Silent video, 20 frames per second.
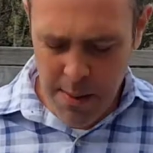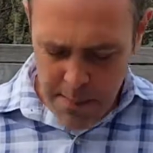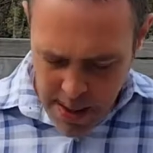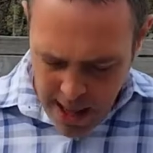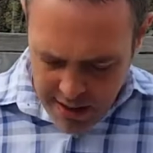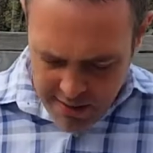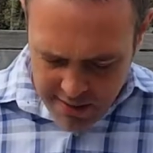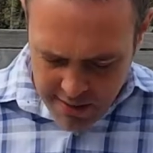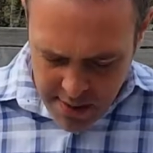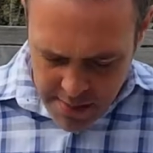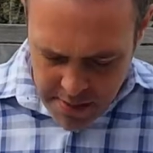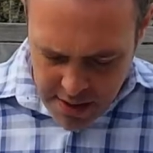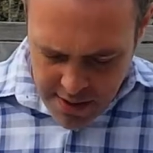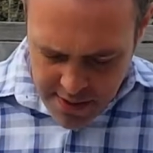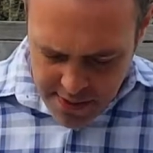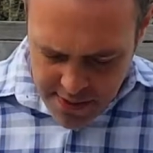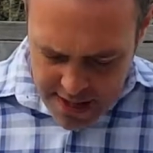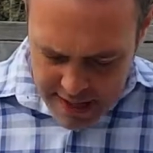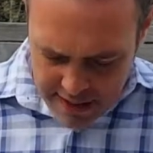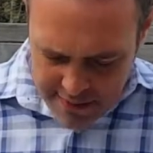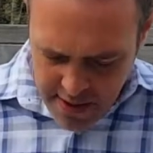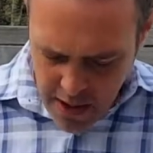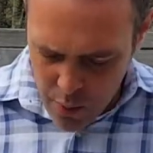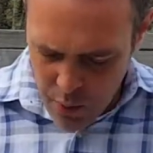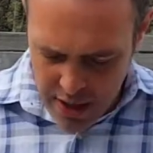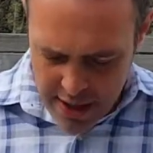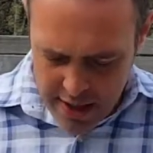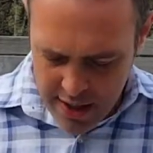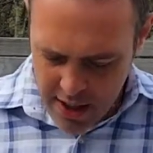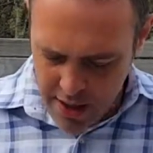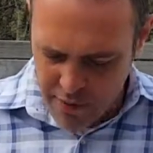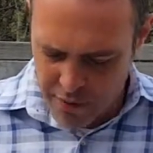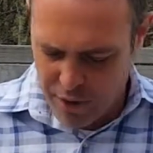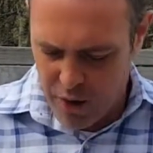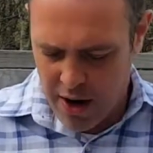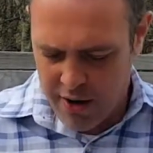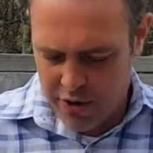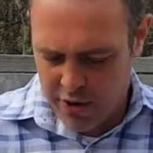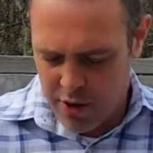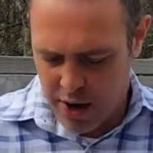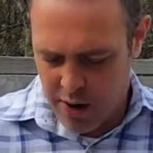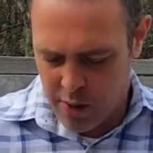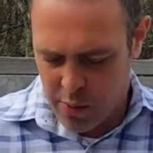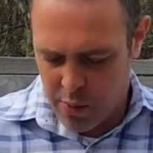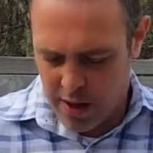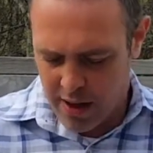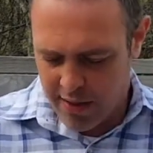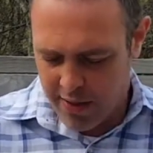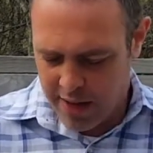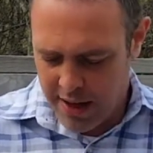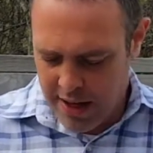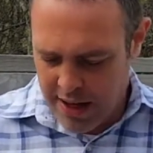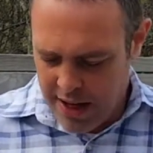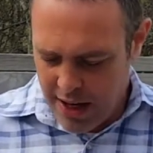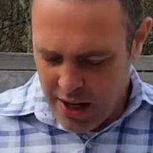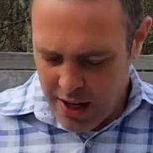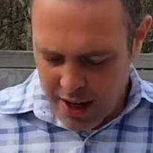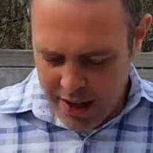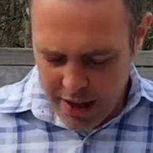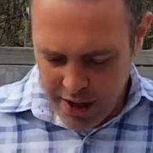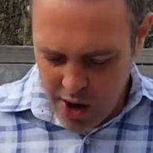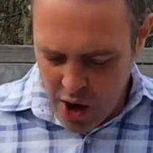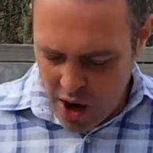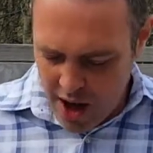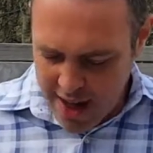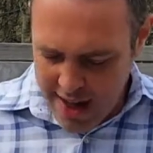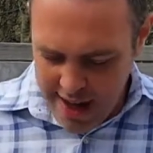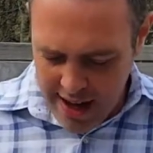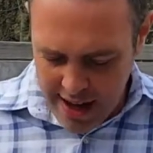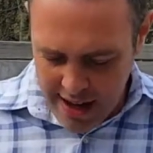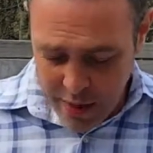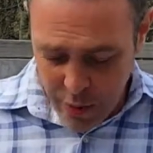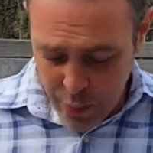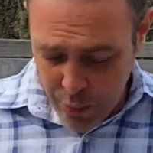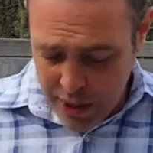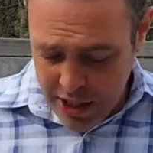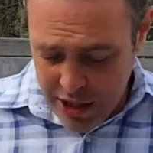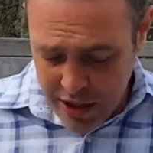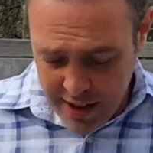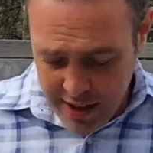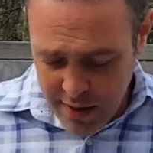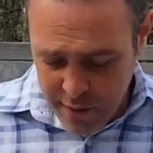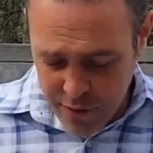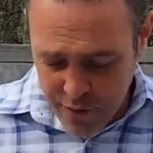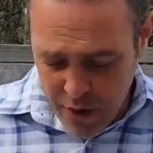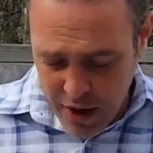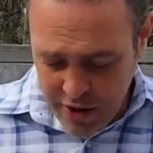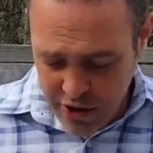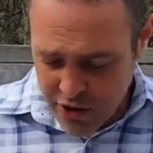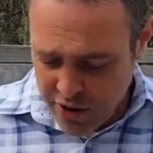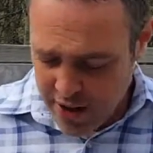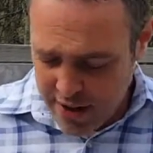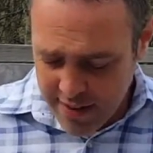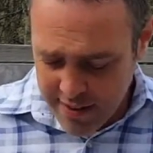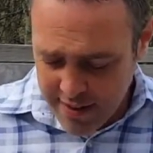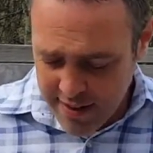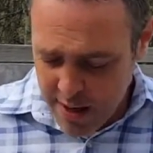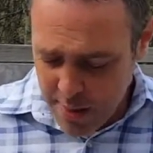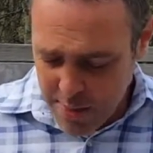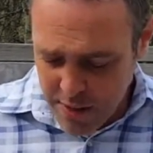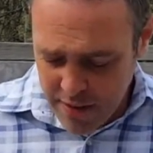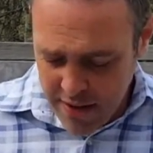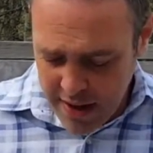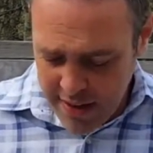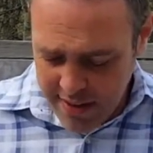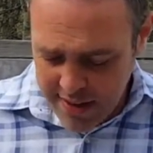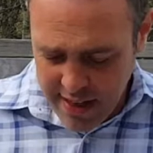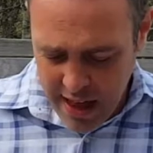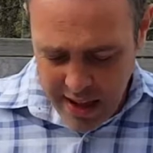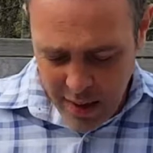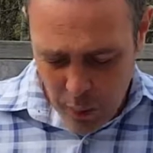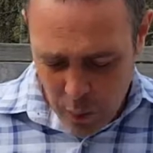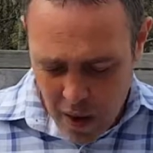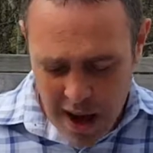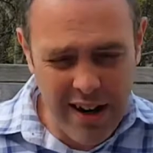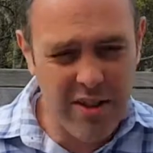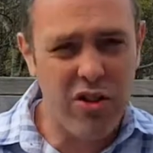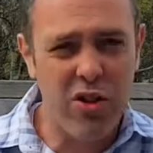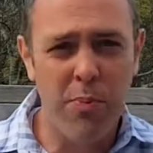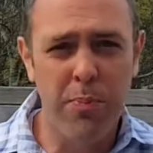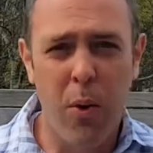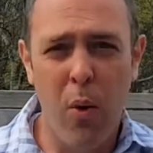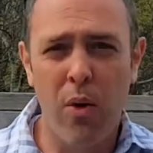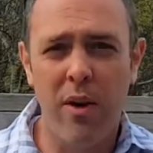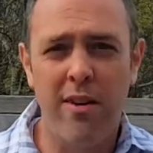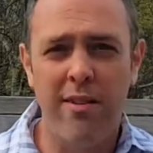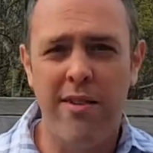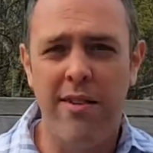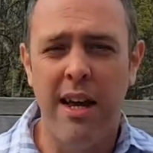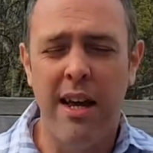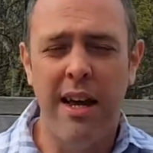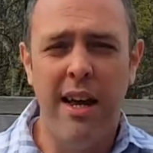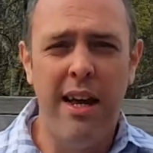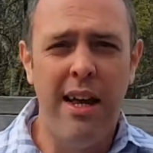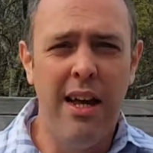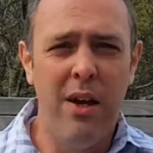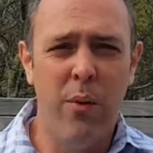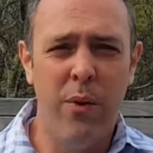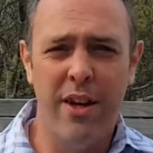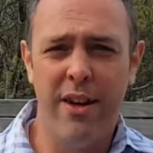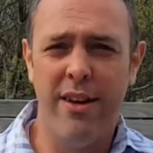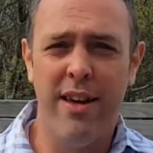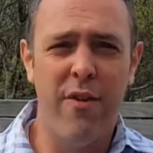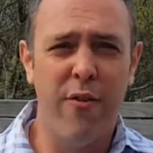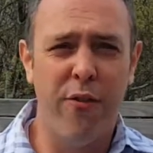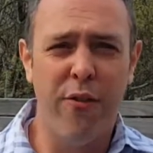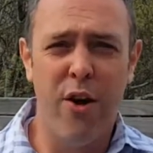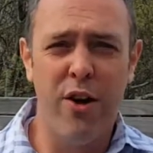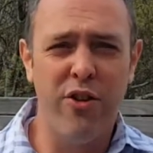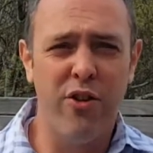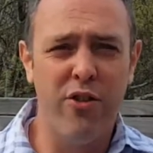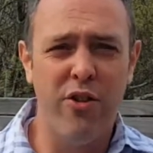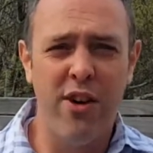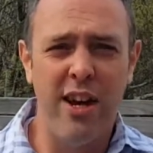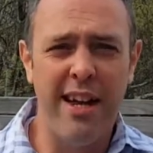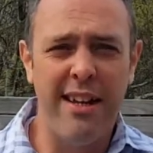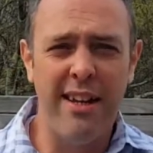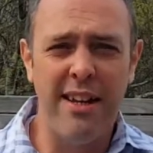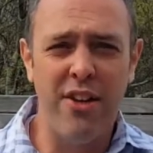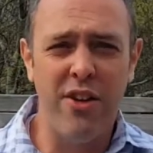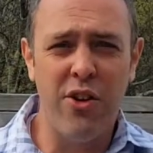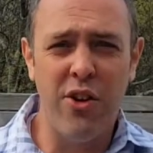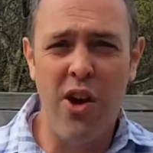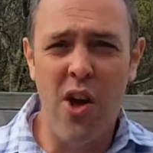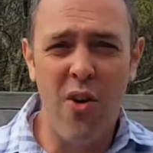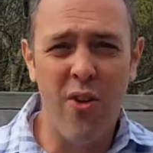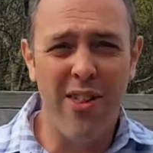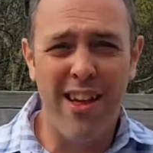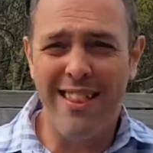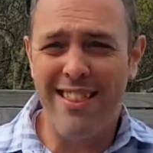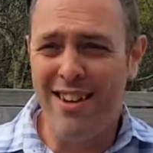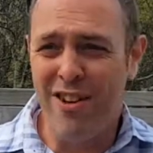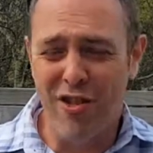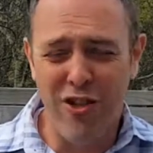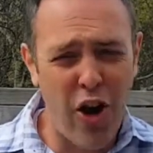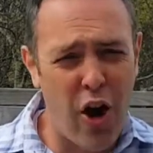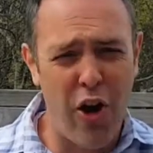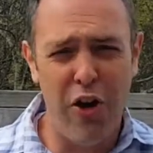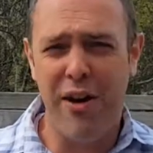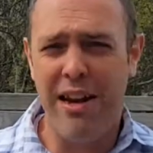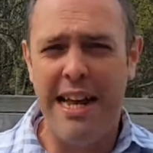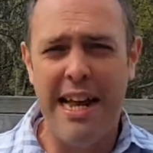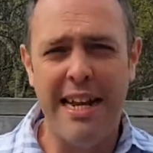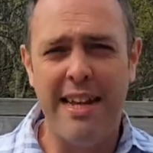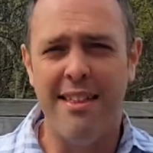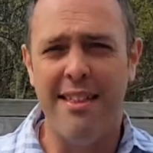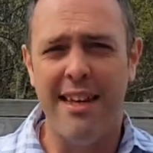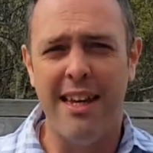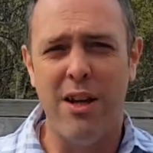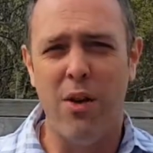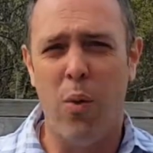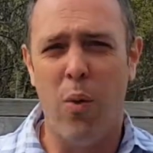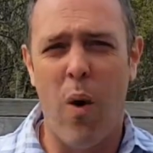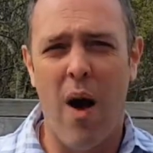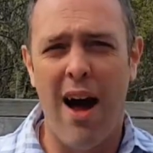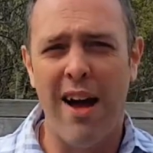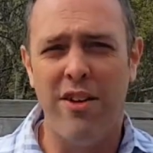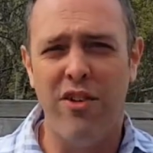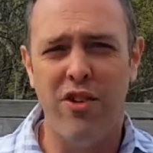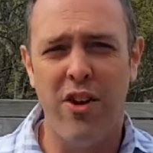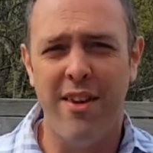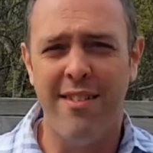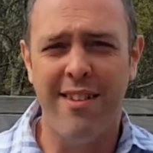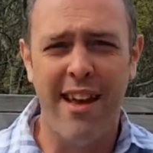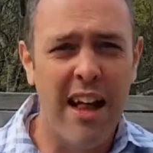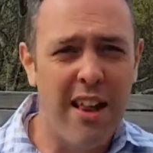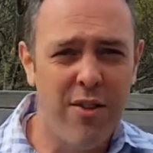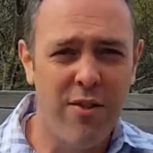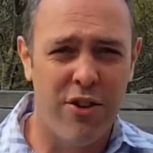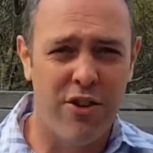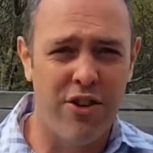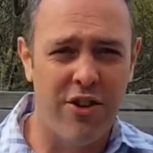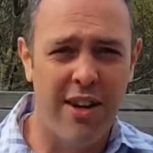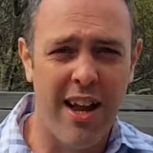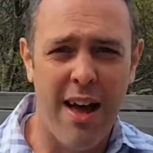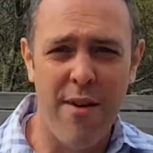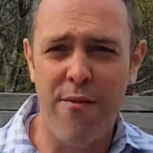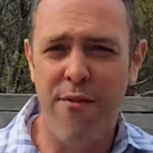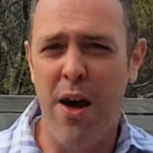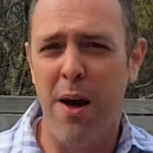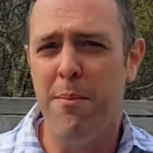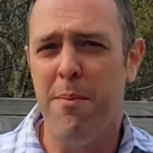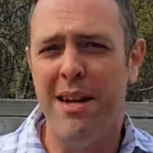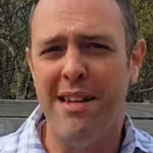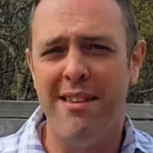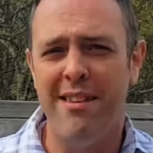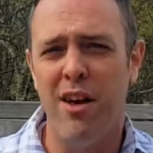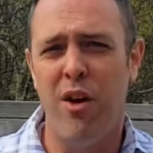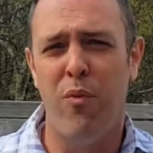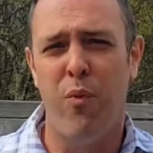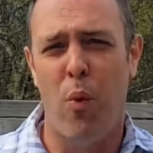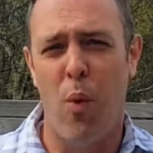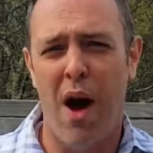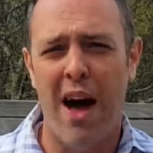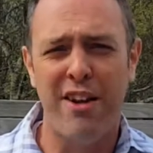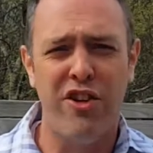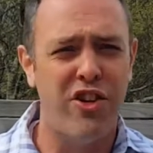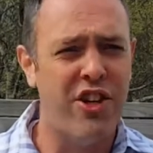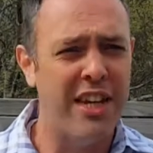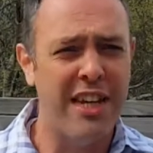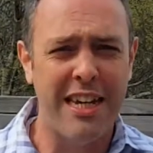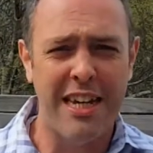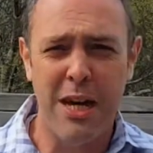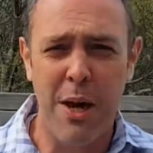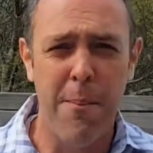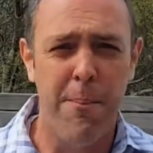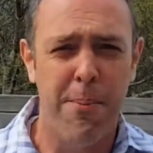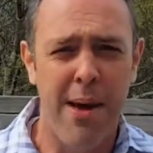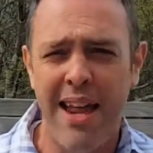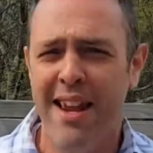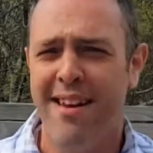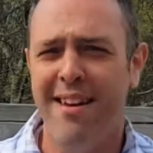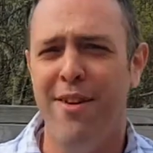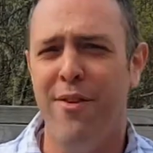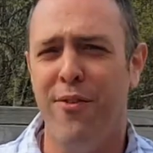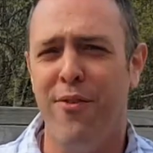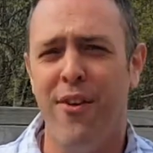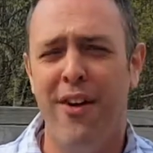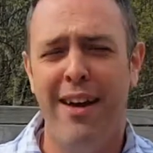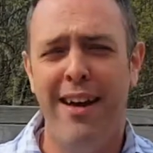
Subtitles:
about some of the things that we can get frustrated with. You know, we could get frustrated, some of us that watch sports, we could get frustrated, you know, that there's hardly anything to watch on television. I found myself watching competitive